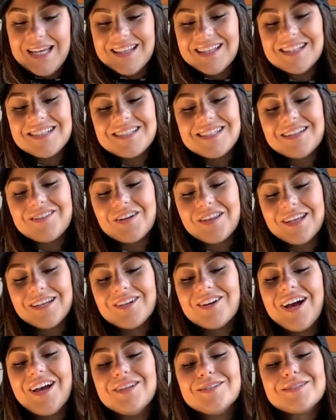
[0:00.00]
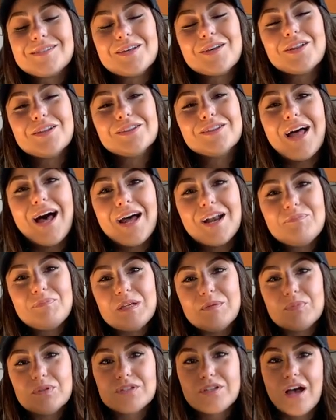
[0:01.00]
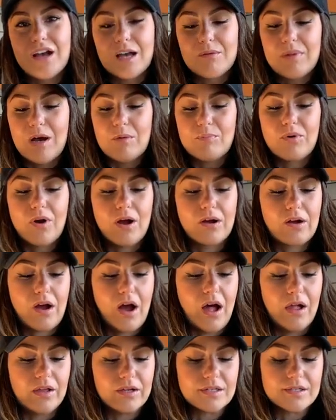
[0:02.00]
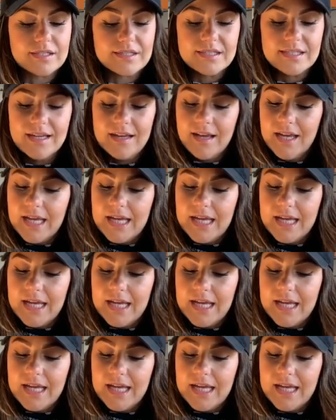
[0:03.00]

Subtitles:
That's the other thing, guys. A lot of people talk about prong collars